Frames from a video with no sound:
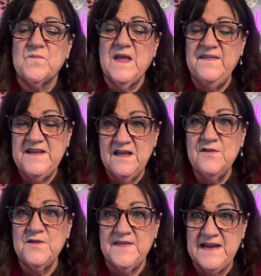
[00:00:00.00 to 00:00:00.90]
And the
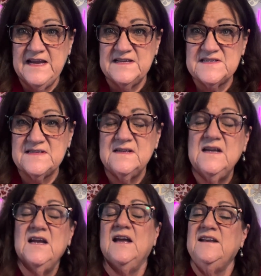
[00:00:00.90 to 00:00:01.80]
other thing is,
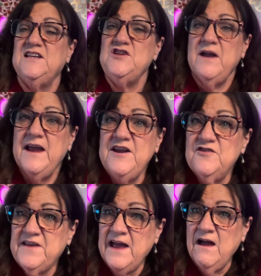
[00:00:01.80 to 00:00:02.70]
did you hang your
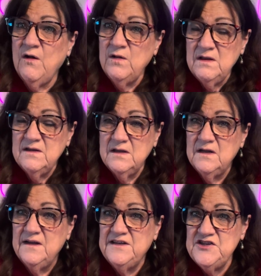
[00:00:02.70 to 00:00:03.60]
towel?
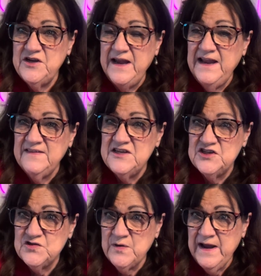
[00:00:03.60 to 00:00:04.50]
Did you hang the
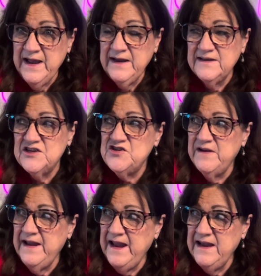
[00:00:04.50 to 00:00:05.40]
dish rag? Did
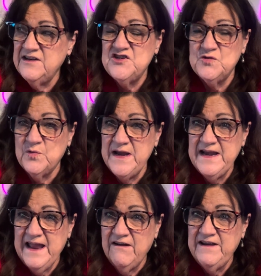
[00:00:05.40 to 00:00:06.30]
you wring it
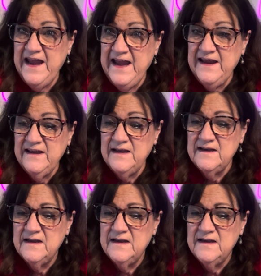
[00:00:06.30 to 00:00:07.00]
out and hang it?